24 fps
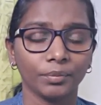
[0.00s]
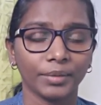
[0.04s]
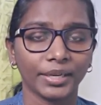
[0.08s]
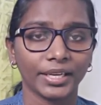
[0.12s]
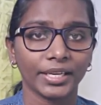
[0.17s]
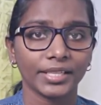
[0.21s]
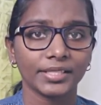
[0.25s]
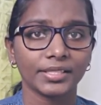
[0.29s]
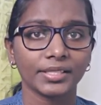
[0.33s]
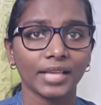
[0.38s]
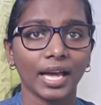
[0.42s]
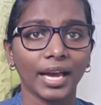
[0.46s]

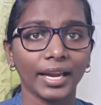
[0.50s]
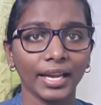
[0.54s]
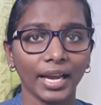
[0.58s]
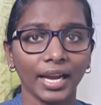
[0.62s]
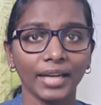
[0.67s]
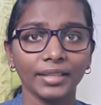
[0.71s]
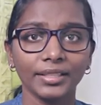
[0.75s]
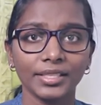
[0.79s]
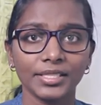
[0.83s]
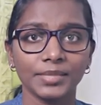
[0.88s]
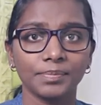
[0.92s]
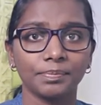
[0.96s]
because I
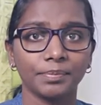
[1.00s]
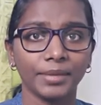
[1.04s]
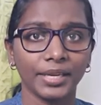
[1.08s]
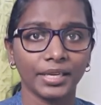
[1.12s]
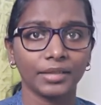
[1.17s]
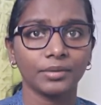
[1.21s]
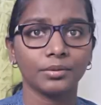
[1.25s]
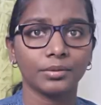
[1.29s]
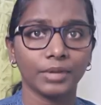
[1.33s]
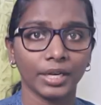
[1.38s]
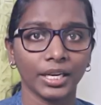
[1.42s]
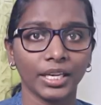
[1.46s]
had this
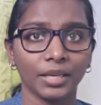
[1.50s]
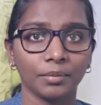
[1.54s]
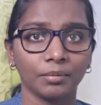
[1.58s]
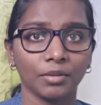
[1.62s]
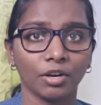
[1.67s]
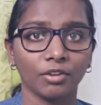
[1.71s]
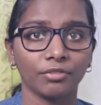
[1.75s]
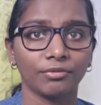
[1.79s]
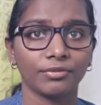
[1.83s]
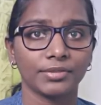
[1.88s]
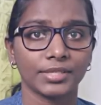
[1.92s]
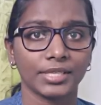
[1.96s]
big
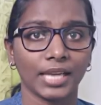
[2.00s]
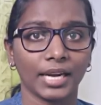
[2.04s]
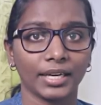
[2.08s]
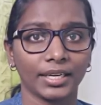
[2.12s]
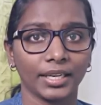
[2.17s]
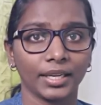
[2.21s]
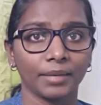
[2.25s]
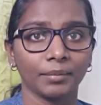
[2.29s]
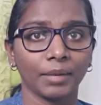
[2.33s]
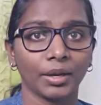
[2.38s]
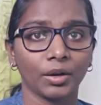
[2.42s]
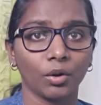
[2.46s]
dream of
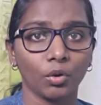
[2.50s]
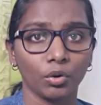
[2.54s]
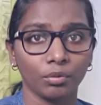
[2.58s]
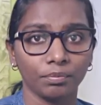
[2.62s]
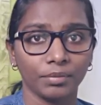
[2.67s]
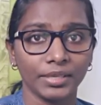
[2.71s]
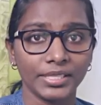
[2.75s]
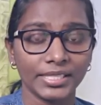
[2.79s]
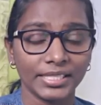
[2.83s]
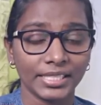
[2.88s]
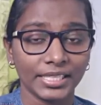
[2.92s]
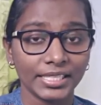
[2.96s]
starting my
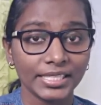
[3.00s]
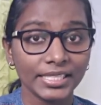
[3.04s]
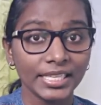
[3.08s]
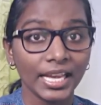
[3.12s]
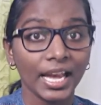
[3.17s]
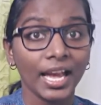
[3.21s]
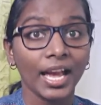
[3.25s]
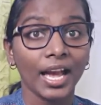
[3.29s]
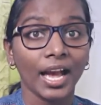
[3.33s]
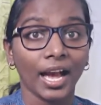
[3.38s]
own business,